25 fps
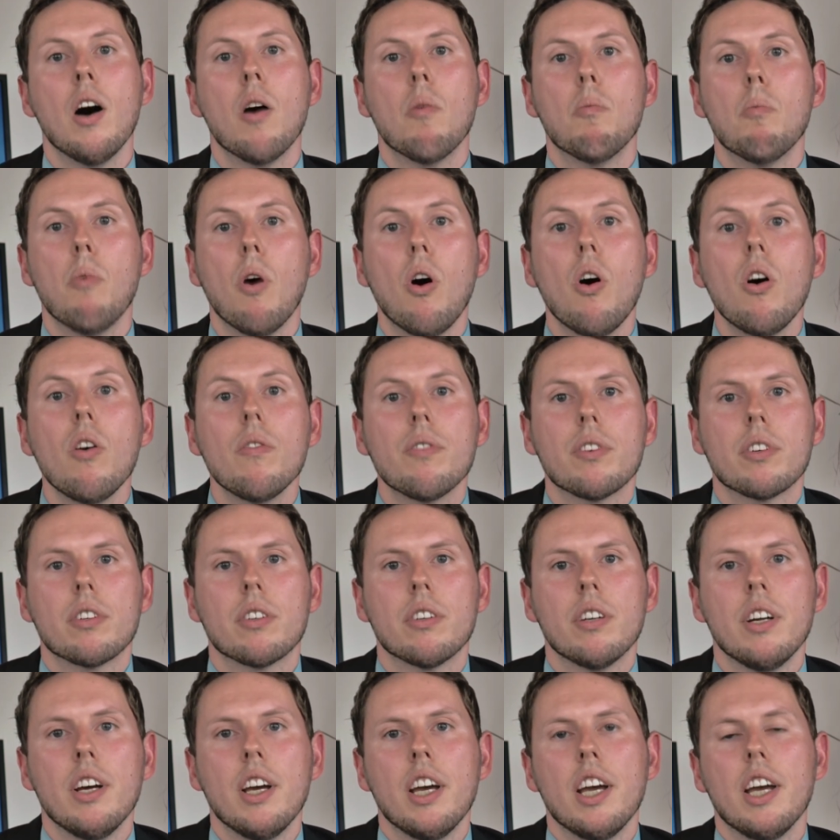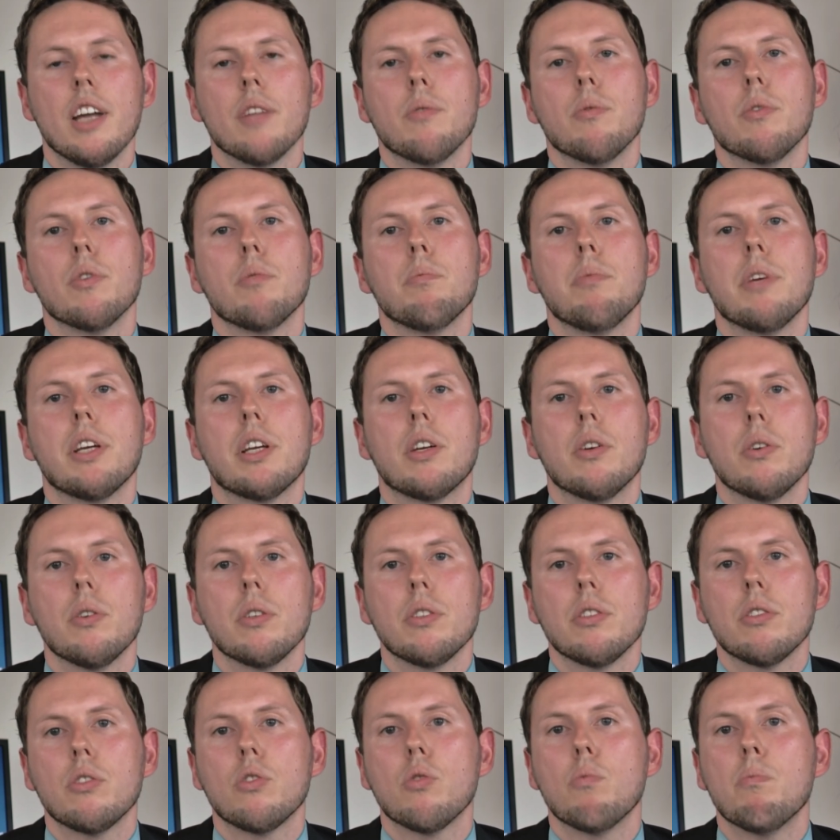Moreover, it would be
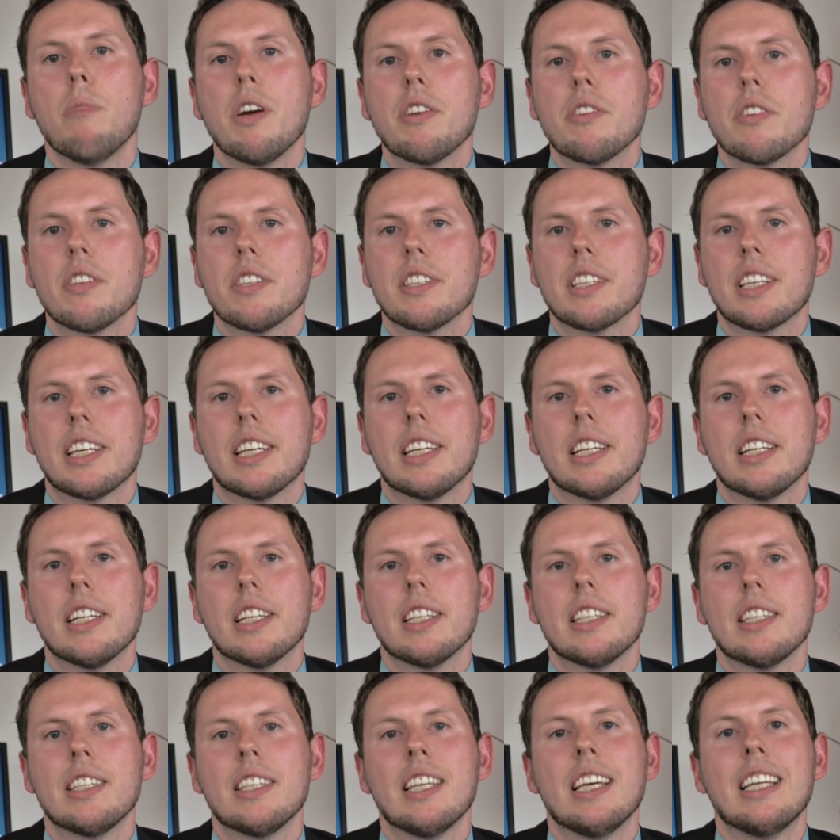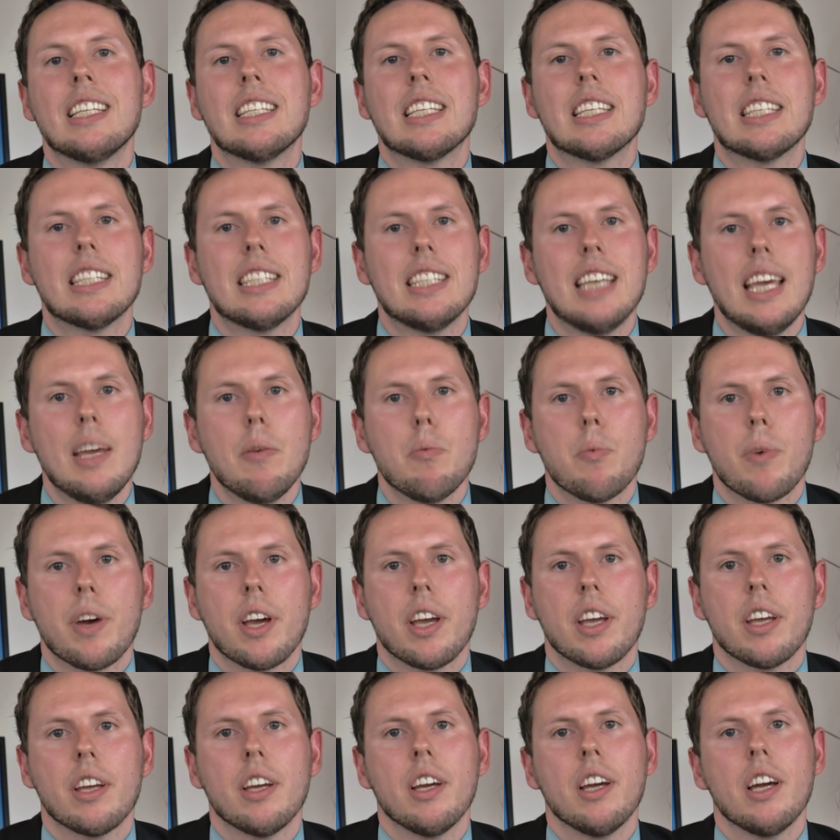good to measure skills the same
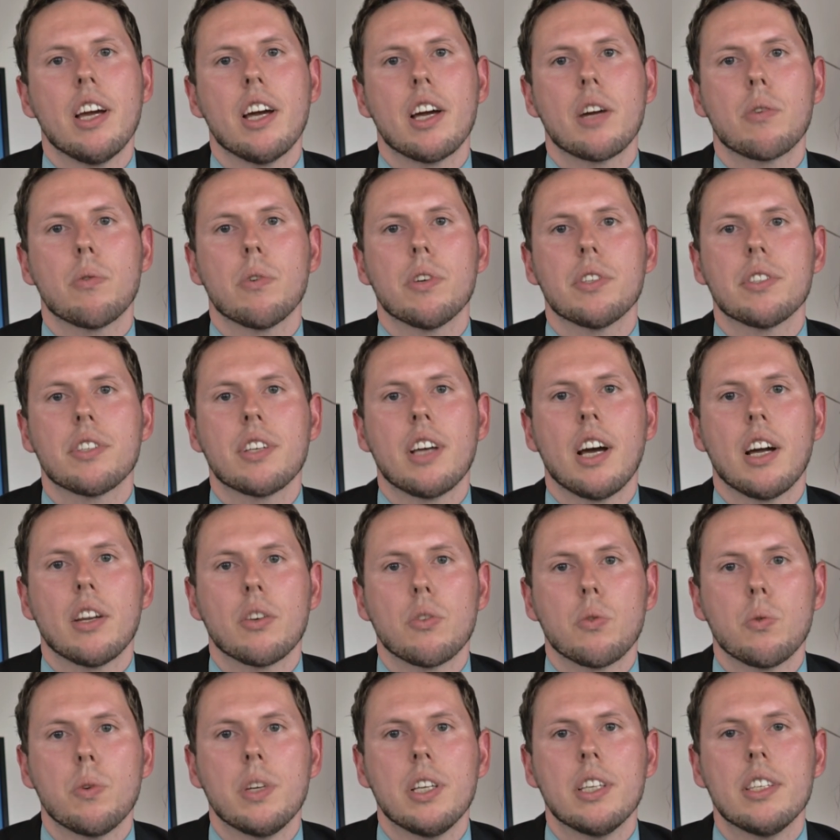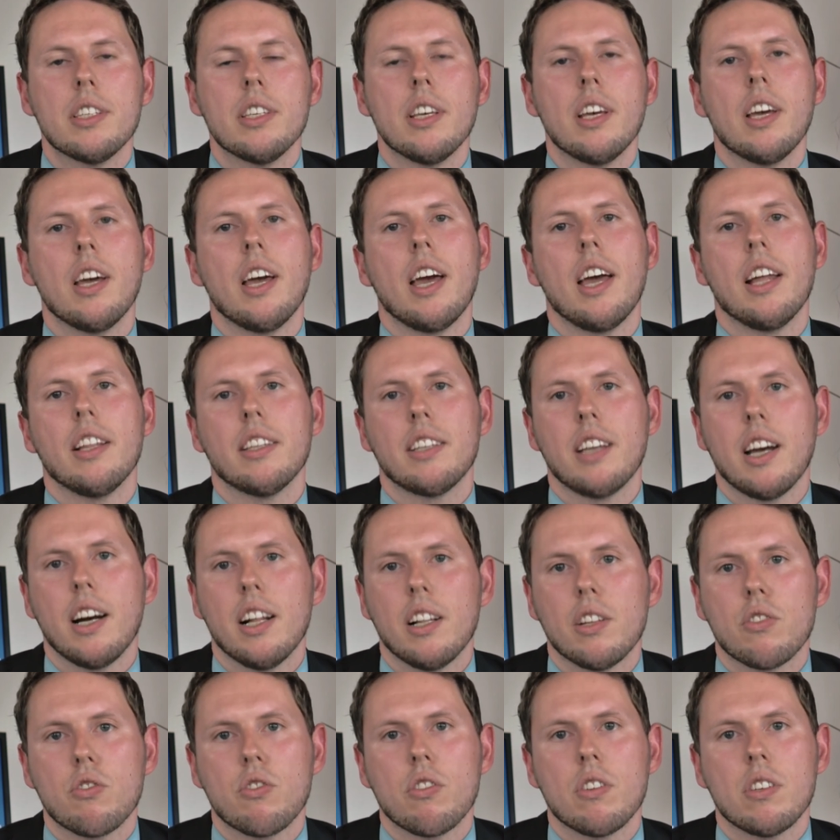way across countries and
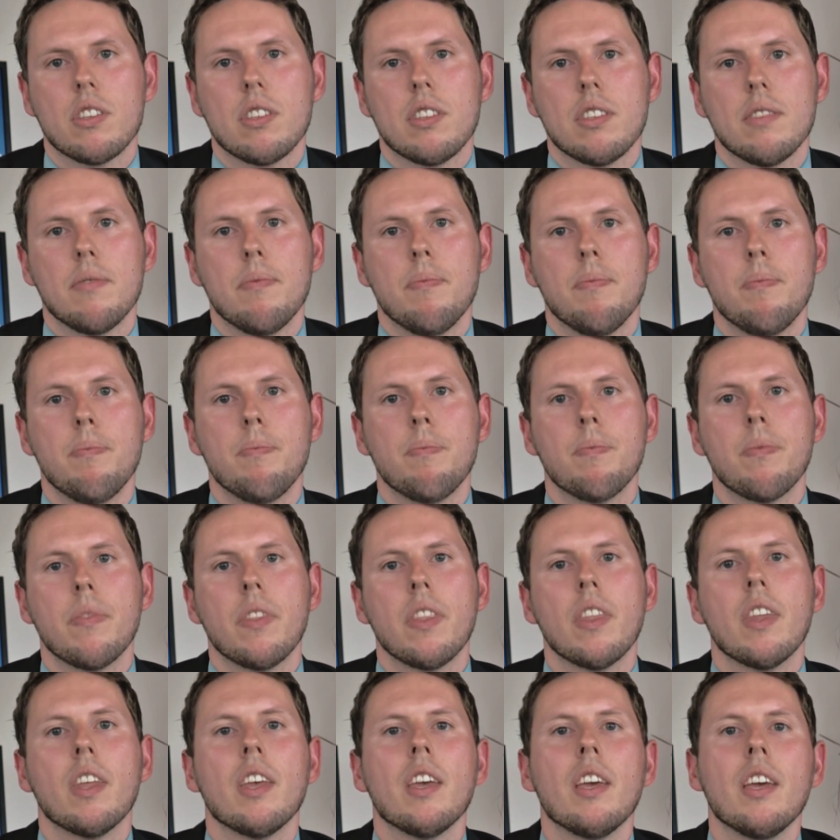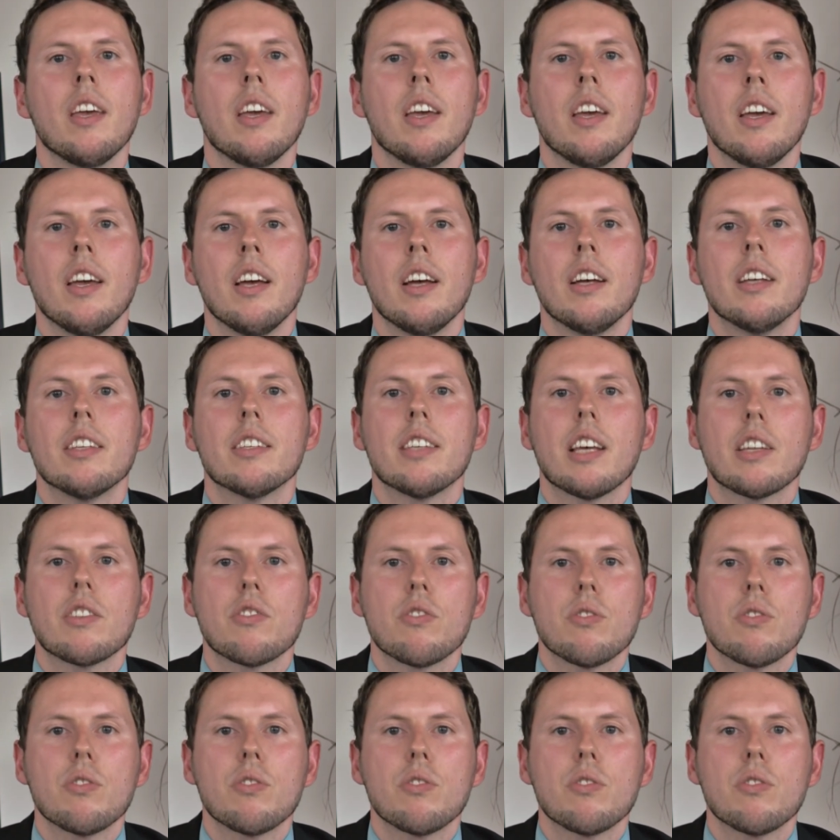cultures. Such